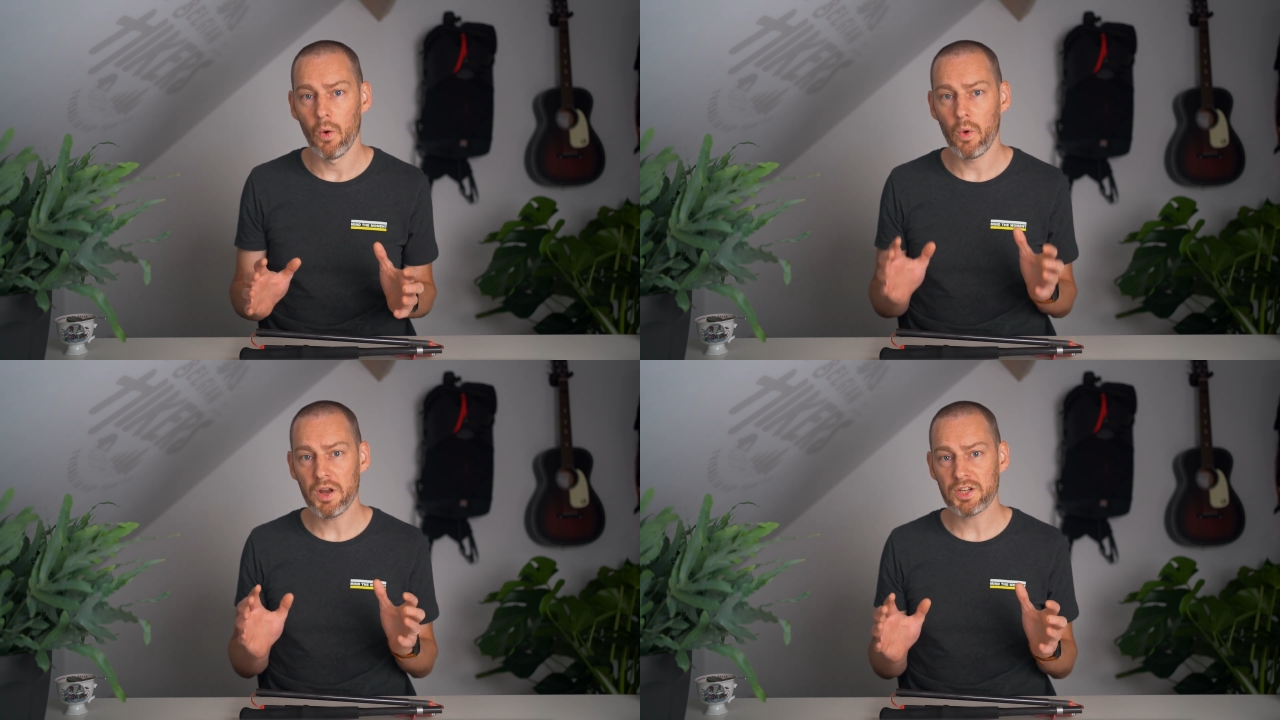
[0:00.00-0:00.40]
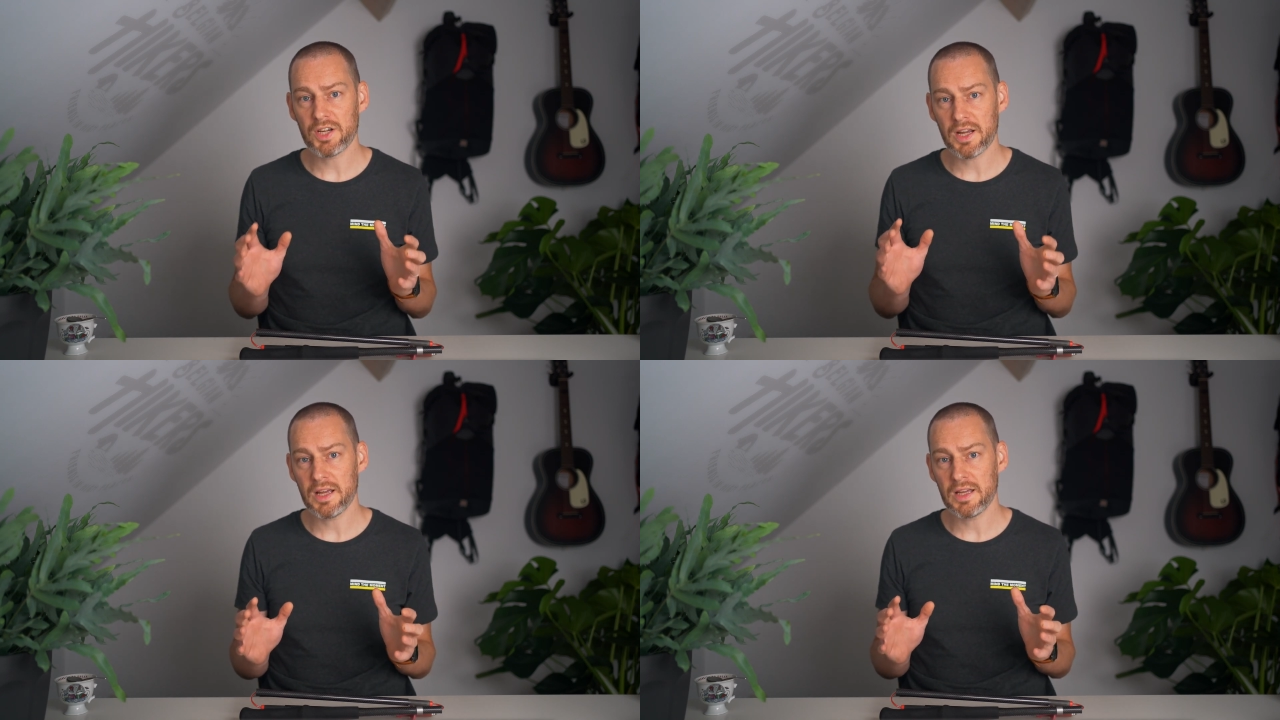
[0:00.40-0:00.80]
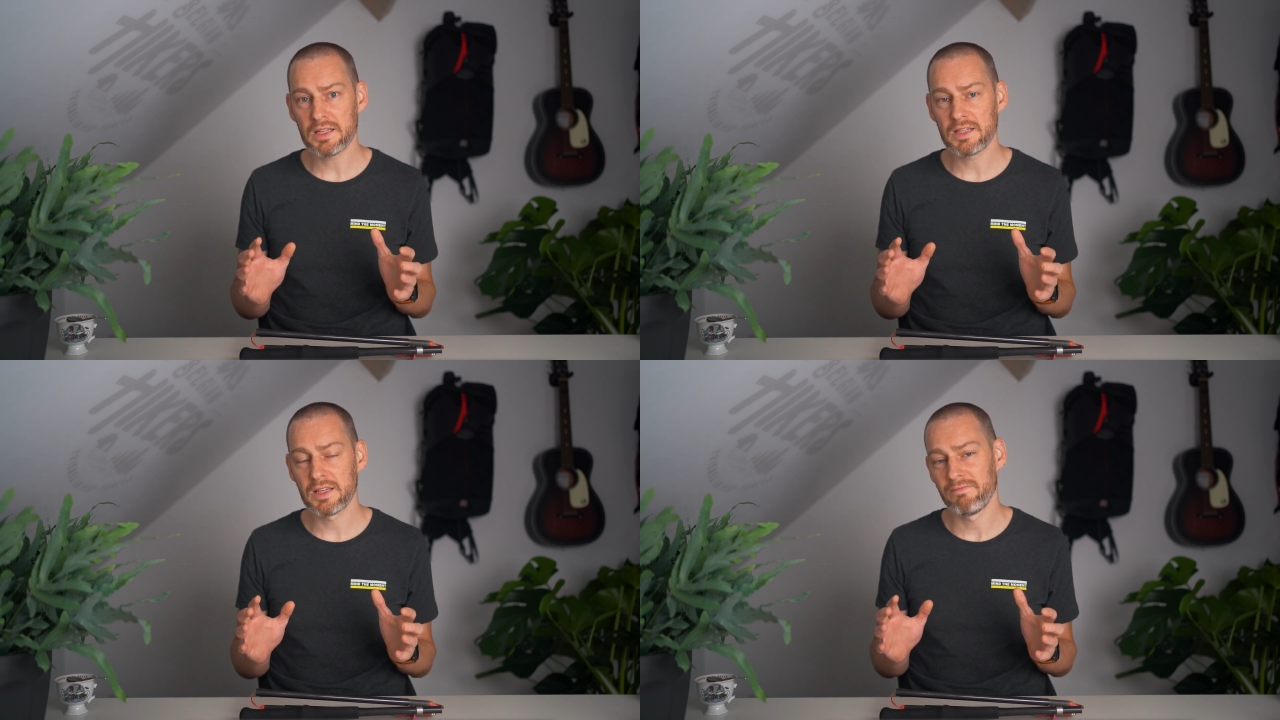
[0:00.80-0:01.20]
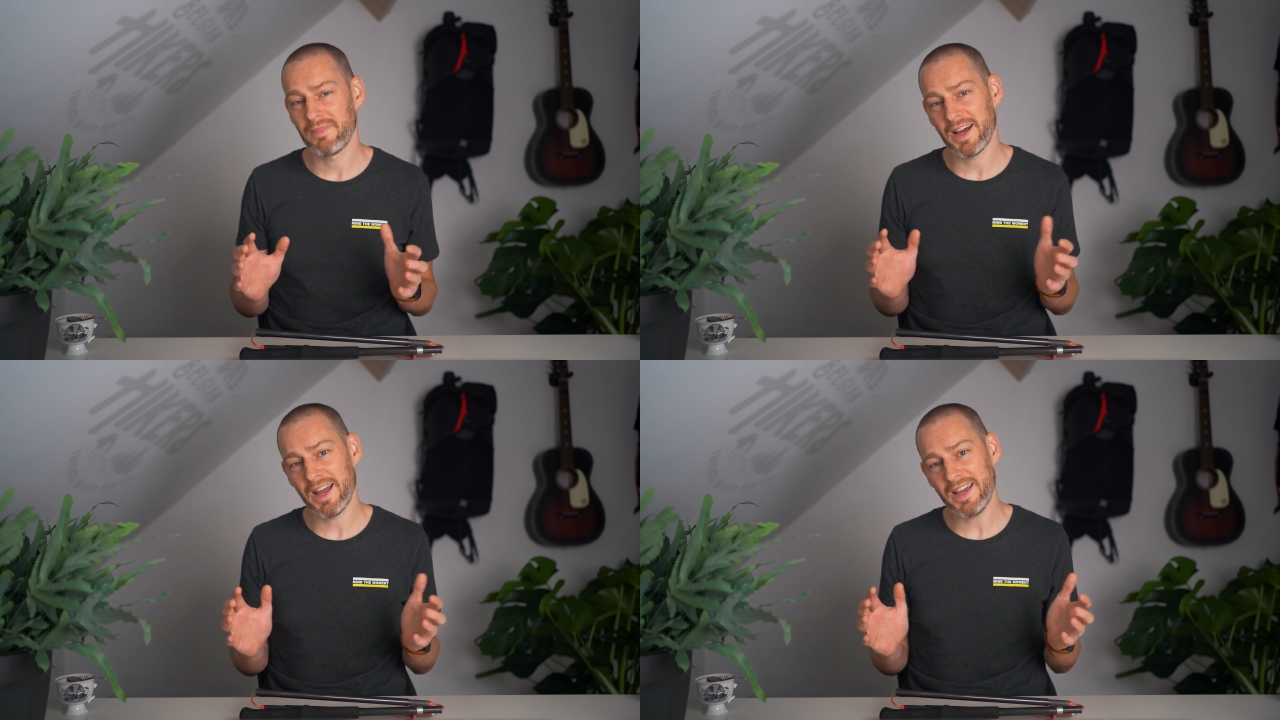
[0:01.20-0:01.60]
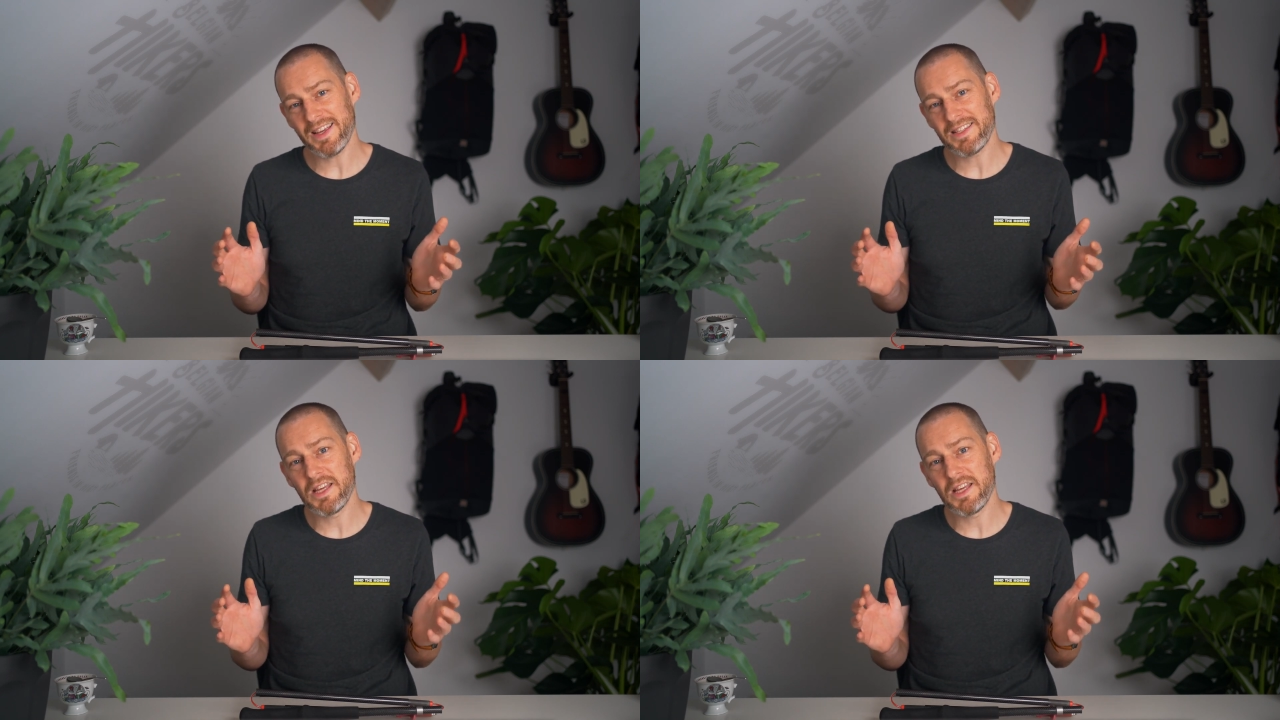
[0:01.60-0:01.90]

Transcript: which is, I guess,